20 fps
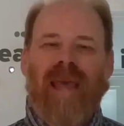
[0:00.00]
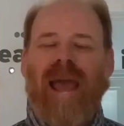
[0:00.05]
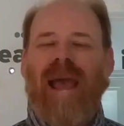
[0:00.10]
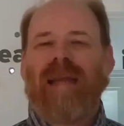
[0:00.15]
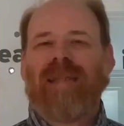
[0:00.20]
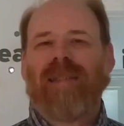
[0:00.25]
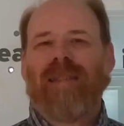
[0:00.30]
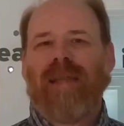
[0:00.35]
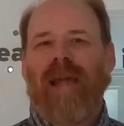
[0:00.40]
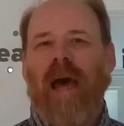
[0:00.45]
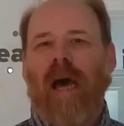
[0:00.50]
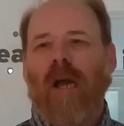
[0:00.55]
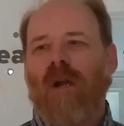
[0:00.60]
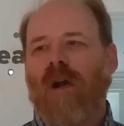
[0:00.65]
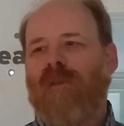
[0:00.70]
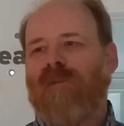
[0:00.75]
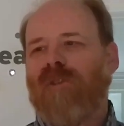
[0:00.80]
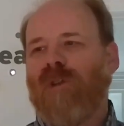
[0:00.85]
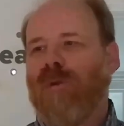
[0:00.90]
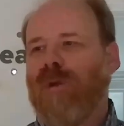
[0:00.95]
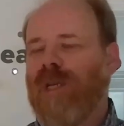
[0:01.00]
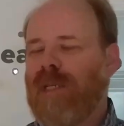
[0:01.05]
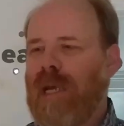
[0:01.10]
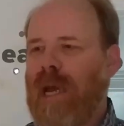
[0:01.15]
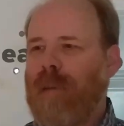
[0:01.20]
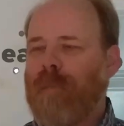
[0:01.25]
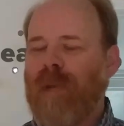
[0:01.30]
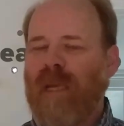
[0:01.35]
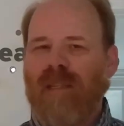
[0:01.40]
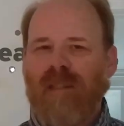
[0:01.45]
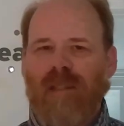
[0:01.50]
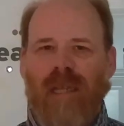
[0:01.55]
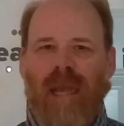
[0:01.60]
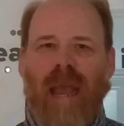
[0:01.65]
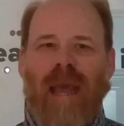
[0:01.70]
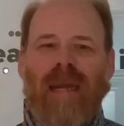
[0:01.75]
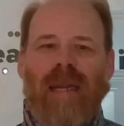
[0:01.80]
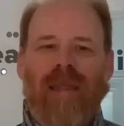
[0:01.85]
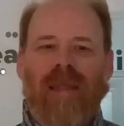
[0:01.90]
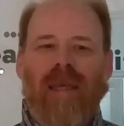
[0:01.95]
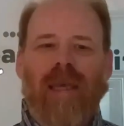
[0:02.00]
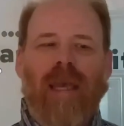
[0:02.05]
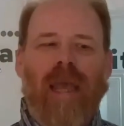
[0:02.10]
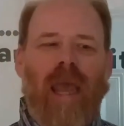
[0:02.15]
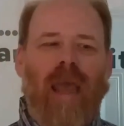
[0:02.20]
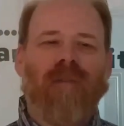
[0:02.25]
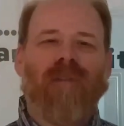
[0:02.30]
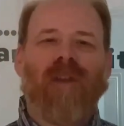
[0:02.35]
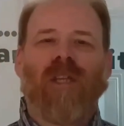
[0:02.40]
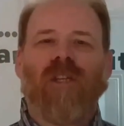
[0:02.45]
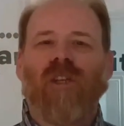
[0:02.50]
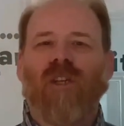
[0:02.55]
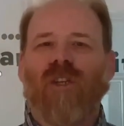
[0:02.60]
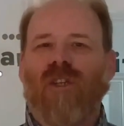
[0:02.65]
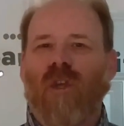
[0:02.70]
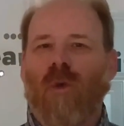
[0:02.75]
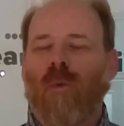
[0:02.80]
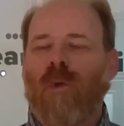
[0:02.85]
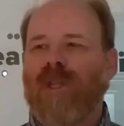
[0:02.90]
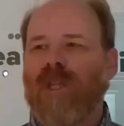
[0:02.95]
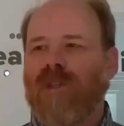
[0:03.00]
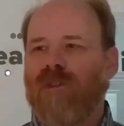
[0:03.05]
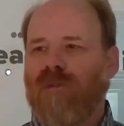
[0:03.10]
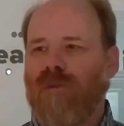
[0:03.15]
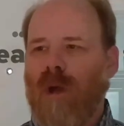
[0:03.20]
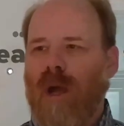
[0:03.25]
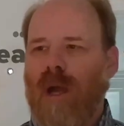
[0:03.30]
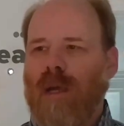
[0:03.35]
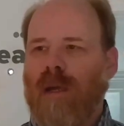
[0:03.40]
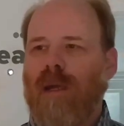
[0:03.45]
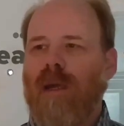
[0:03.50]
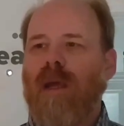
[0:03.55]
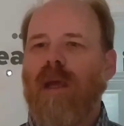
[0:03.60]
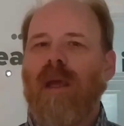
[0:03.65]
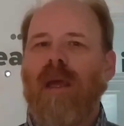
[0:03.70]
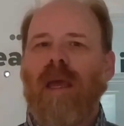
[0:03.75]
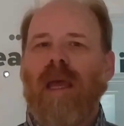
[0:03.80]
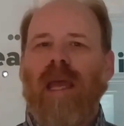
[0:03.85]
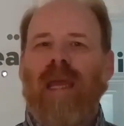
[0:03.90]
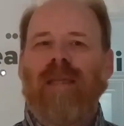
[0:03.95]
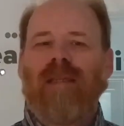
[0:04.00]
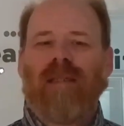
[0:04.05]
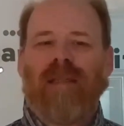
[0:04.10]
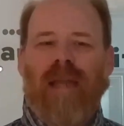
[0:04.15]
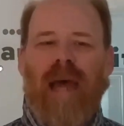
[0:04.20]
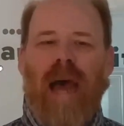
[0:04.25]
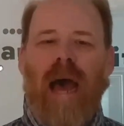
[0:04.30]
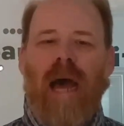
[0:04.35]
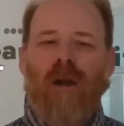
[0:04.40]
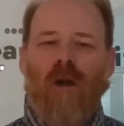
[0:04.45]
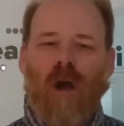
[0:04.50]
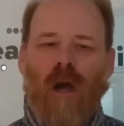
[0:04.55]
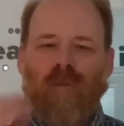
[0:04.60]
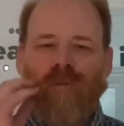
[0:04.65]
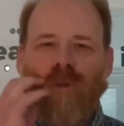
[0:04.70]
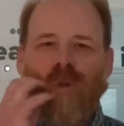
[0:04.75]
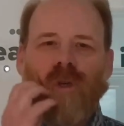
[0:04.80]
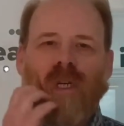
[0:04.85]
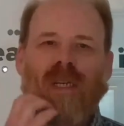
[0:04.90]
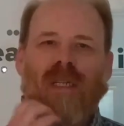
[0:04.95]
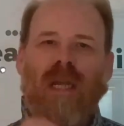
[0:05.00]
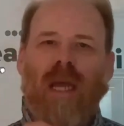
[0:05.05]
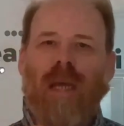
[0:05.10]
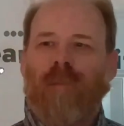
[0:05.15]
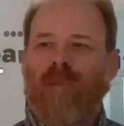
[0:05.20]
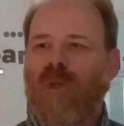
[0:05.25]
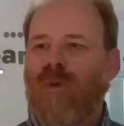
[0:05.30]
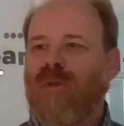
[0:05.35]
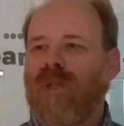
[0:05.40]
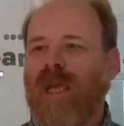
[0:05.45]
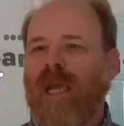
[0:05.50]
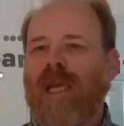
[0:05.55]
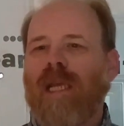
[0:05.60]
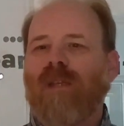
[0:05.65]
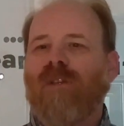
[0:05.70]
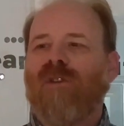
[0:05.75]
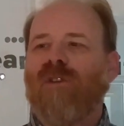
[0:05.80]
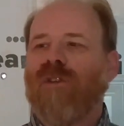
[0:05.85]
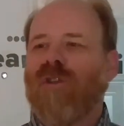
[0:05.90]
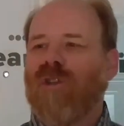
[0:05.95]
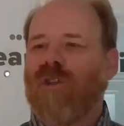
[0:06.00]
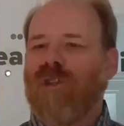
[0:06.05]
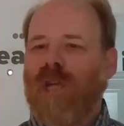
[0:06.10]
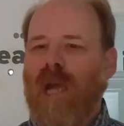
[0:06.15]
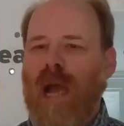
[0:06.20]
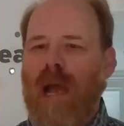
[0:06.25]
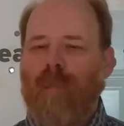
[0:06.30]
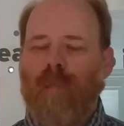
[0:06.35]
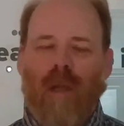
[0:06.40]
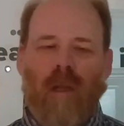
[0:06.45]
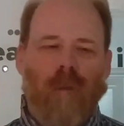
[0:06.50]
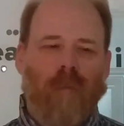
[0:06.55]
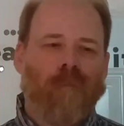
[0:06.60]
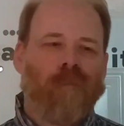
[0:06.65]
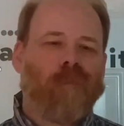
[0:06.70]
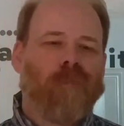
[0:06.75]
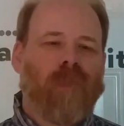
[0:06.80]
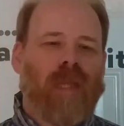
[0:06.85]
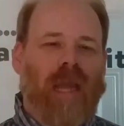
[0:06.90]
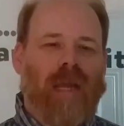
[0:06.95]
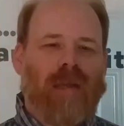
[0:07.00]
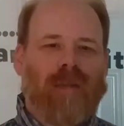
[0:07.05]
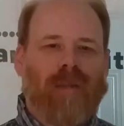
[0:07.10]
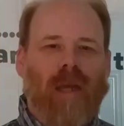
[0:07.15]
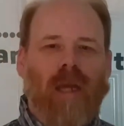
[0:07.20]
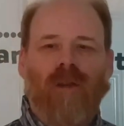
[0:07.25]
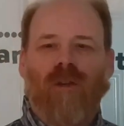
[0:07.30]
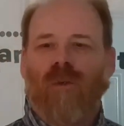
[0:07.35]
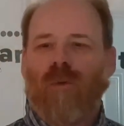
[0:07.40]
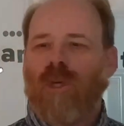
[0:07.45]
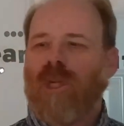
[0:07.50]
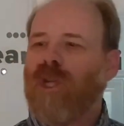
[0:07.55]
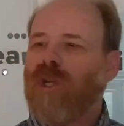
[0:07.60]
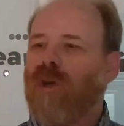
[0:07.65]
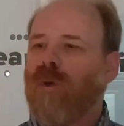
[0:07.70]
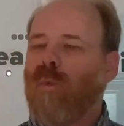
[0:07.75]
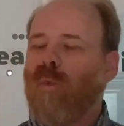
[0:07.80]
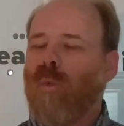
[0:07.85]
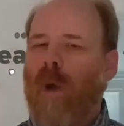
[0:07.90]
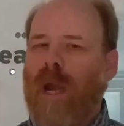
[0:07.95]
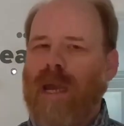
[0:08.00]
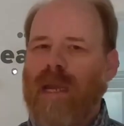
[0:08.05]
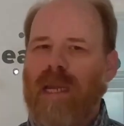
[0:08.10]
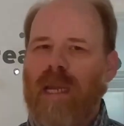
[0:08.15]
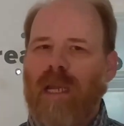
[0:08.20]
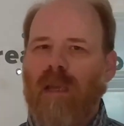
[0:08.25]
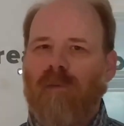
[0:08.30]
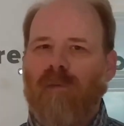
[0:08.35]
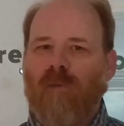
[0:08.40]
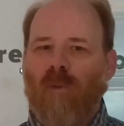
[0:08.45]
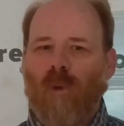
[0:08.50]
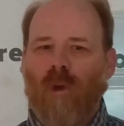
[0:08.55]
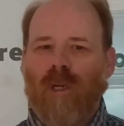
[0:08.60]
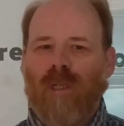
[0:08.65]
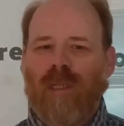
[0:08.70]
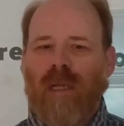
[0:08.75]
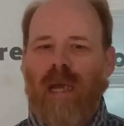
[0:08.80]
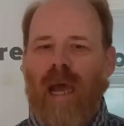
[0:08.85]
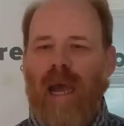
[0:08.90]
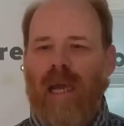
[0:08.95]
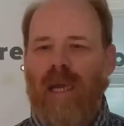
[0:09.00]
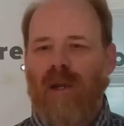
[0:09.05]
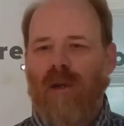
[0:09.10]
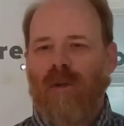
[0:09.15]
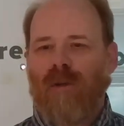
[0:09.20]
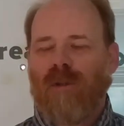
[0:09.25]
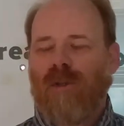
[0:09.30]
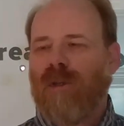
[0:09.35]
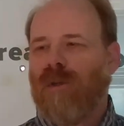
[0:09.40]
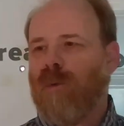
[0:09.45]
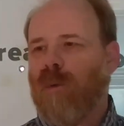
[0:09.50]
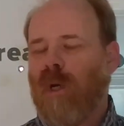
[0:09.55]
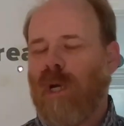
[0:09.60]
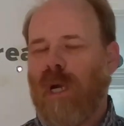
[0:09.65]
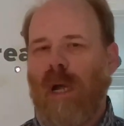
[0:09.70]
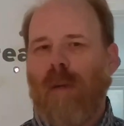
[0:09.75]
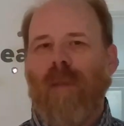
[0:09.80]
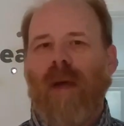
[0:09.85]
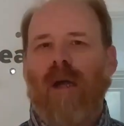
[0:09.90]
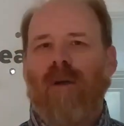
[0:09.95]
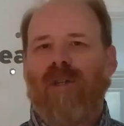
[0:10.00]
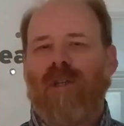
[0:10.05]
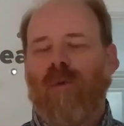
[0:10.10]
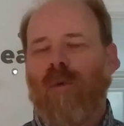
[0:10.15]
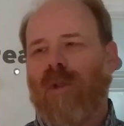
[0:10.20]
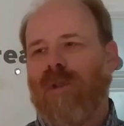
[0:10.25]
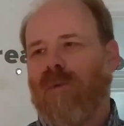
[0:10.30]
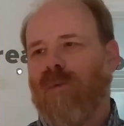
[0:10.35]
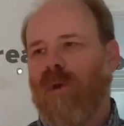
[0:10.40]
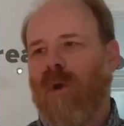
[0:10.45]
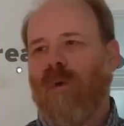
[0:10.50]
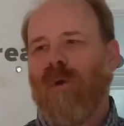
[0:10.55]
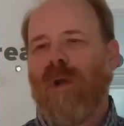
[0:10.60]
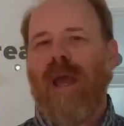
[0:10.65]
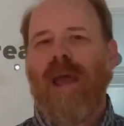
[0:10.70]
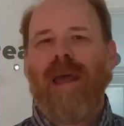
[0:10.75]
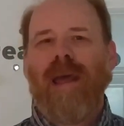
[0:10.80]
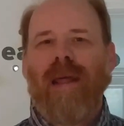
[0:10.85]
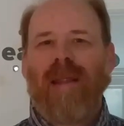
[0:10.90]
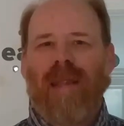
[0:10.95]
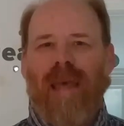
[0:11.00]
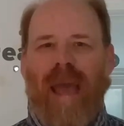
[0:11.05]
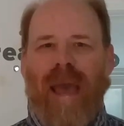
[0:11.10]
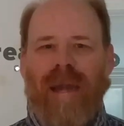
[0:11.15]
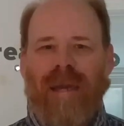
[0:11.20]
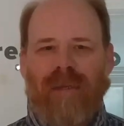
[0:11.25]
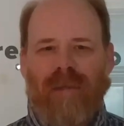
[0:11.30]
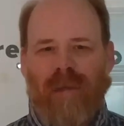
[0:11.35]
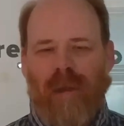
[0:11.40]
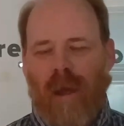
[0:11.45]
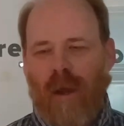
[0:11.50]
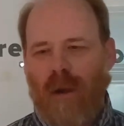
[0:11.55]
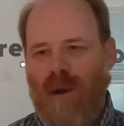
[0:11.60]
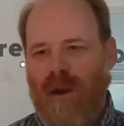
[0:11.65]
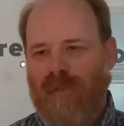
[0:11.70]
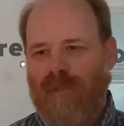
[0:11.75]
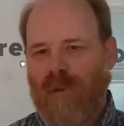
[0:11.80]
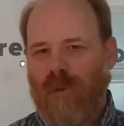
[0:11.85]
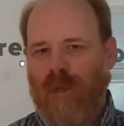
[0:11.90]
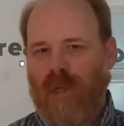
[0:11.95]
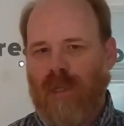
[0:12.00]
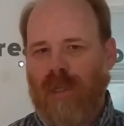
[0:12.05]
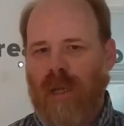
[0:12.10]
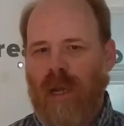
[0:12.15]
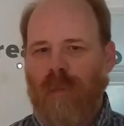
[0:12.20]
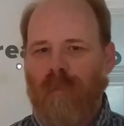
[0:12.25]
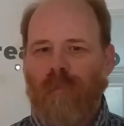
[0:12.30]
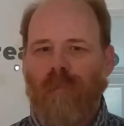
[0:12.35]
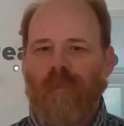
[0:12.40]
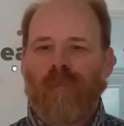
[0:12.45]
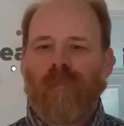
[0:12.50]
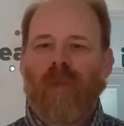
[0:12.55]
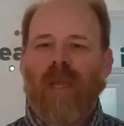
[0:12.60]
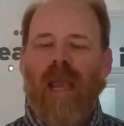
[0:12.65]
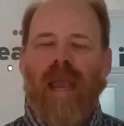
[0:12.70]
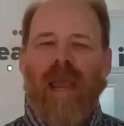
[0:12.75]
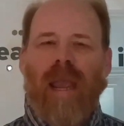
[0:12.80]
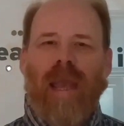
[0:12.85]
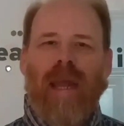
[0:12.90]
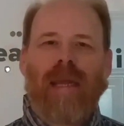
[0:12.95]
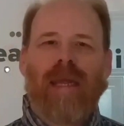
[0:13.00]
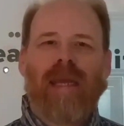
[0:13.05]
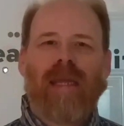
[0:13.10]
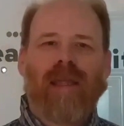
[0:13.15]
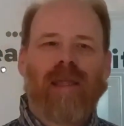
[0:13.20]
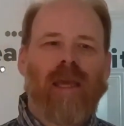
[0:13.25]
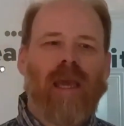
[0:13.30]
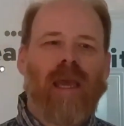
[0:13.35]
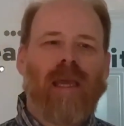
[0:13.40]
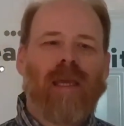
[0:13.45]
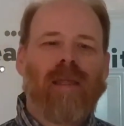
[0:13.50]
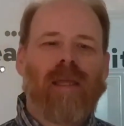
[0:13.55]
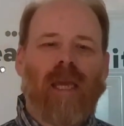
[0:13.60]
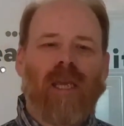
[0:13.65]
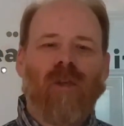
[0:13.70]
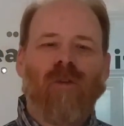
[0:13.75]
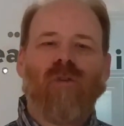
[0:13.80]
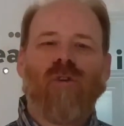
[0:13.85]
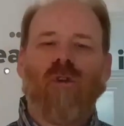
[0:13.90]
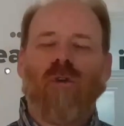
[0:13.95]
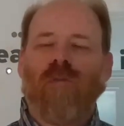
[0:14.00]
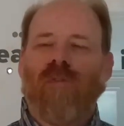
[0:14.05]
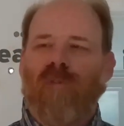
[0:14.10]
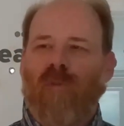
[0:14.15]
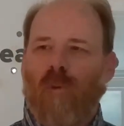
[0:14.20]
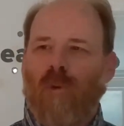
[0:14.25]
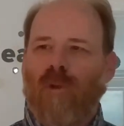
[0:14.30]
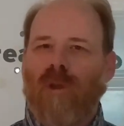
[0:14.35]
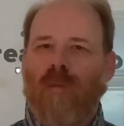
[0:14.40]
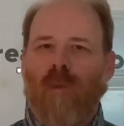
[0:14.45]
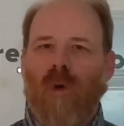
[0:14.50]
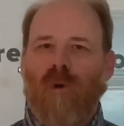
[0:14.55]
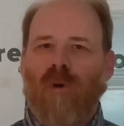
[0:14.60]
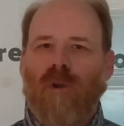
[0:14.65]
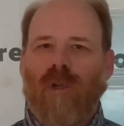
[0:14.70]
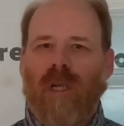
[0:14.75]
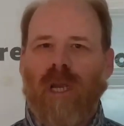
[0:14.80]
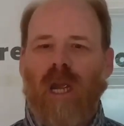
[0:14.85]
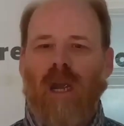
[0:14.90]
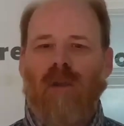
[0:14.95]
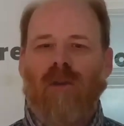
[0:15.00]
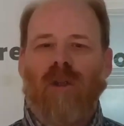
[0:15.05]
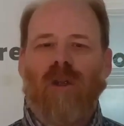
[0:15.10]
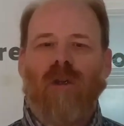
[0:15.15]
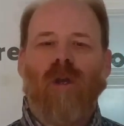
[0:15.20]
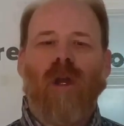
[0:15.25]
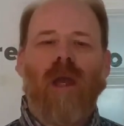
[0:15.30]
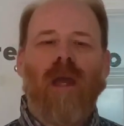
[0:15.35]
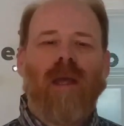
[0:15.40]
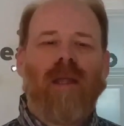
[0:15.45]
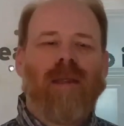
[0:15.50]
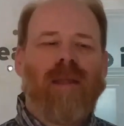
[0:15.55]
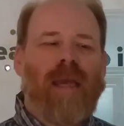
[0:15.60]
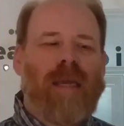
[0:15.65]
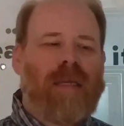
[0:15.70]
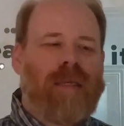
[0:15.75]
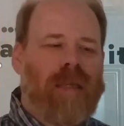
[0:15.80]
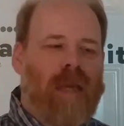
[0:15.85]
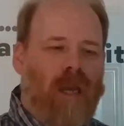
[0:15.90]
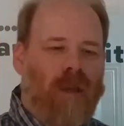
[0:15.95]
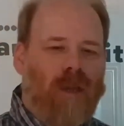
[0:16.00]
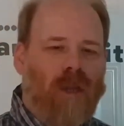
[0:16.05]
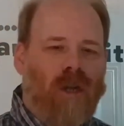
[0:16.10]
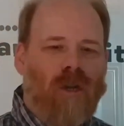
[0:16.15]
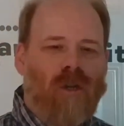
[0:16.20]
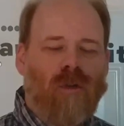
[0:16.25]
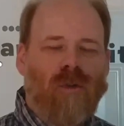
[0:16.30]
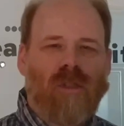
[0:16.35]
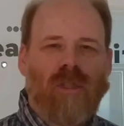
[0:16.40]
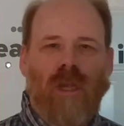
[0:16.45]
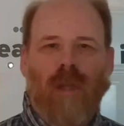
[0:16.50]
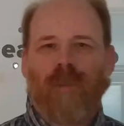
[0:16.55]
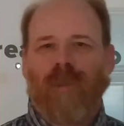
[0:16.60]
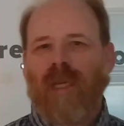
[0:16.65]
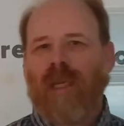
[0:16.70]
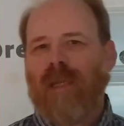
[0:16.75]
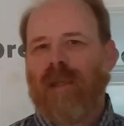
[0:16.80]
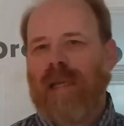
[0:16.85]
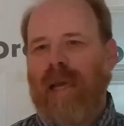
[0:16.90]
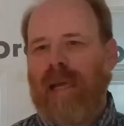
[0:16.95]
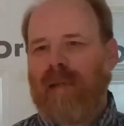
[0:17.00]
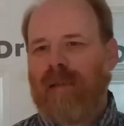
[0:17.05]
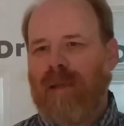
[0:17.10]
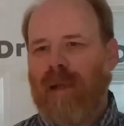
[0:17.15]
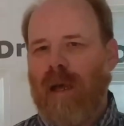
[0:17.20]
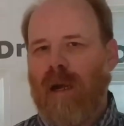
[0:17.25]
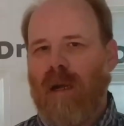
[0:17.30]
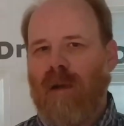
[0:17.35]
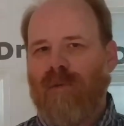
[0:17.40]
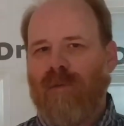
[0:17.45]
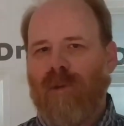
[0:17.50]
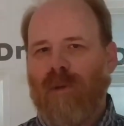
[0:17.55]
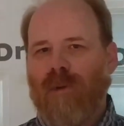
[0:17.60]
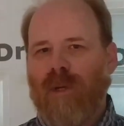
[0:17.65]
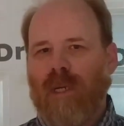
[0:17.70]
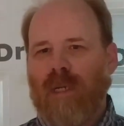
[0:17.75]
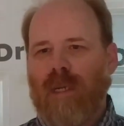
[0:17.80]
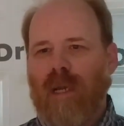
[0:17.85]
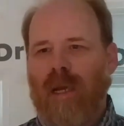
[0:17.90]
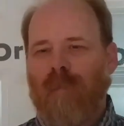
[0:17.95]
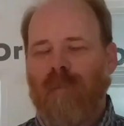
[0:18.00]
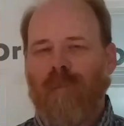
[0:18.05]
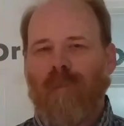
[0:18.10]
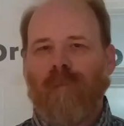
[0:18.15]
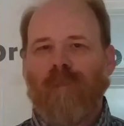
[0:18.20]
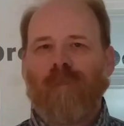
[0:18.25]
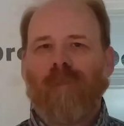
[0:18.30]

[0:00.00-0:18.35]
that's not off duty time. Basically, anything having to do with the truck is not off duty time. You take it to the shop. That's on duty. You're waiting for a tire to come out to you on the road. That is not off duty time. Anything that you do for the motor carrier, they tell you to do something, that's not off duty time.